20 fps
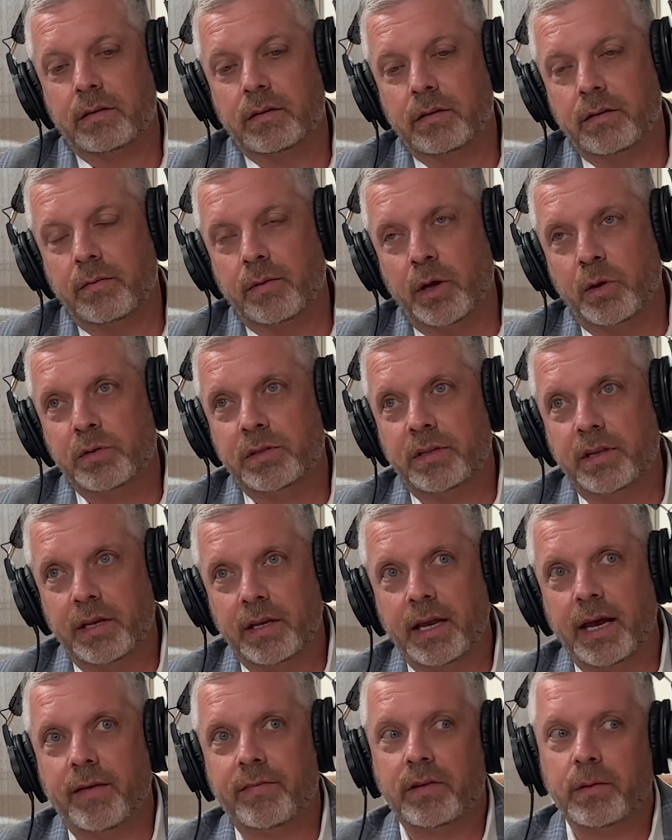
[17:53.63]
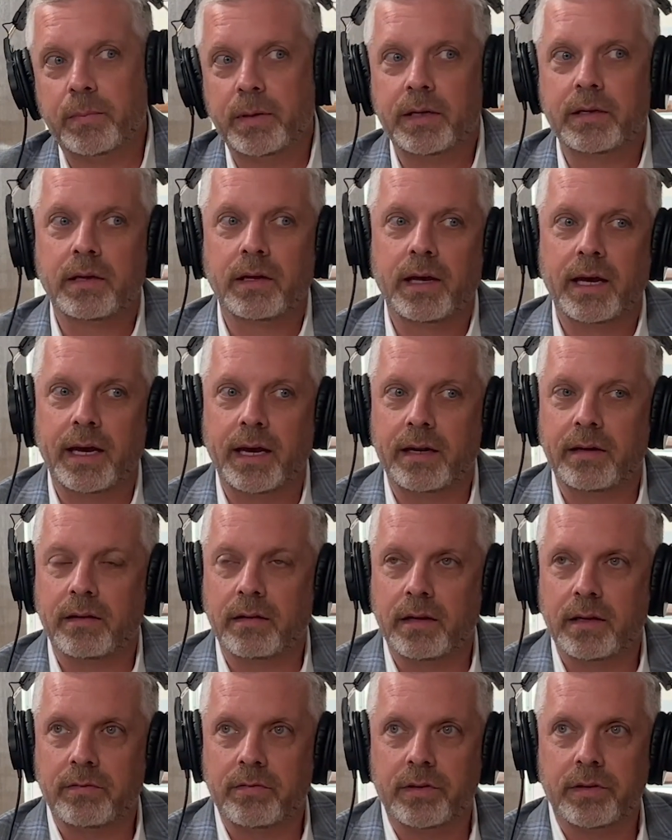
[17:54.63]
Those then have to be hand
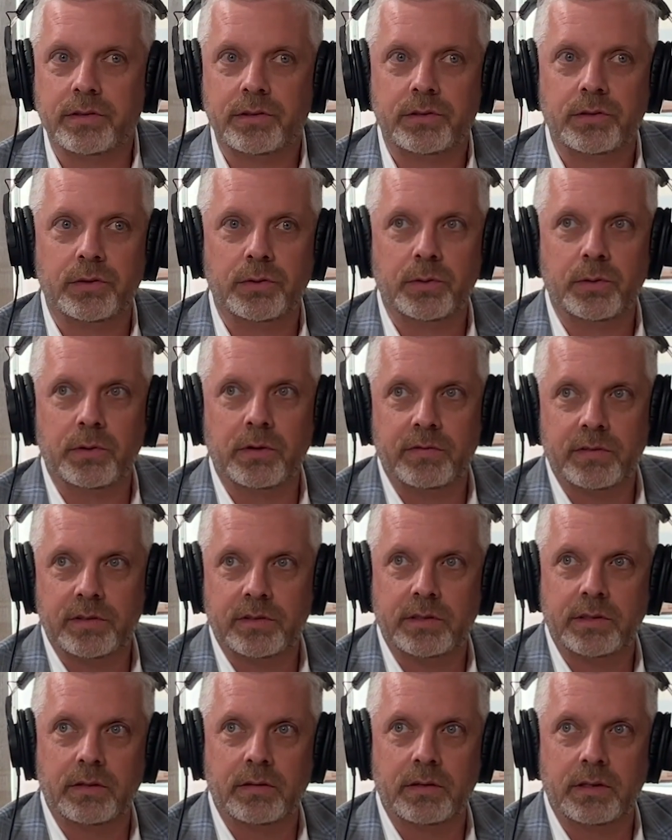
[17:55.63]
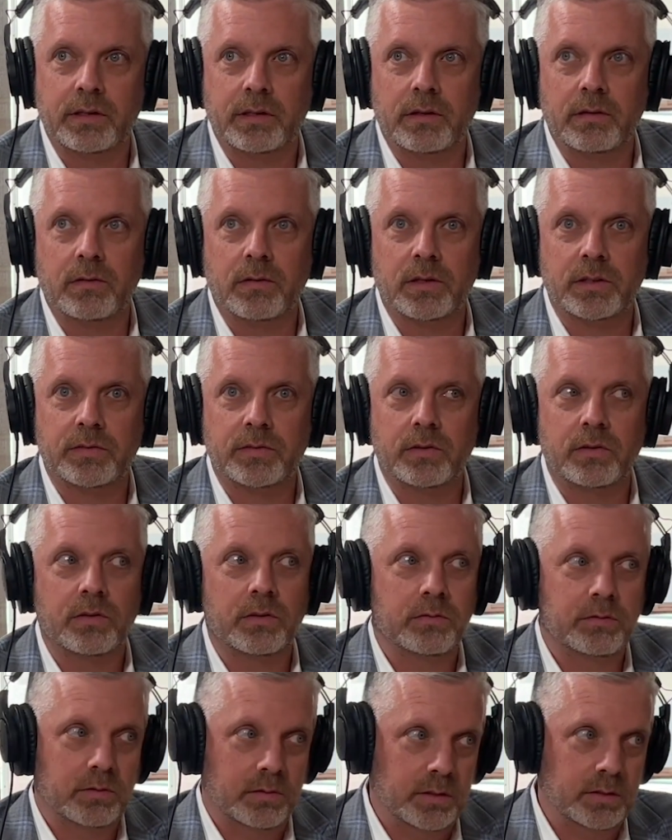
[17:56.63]
delivered to a facility in
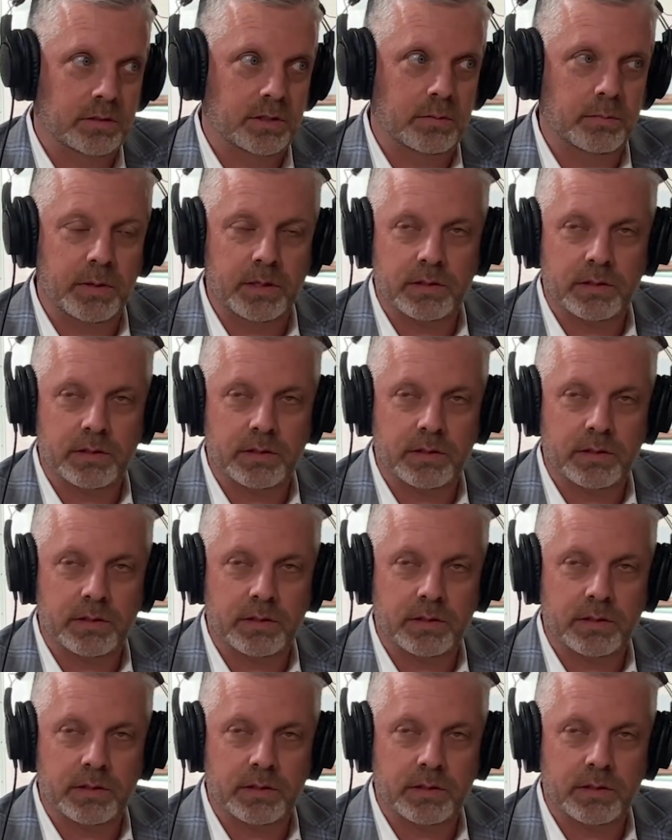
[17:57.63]
Lawrenceville that she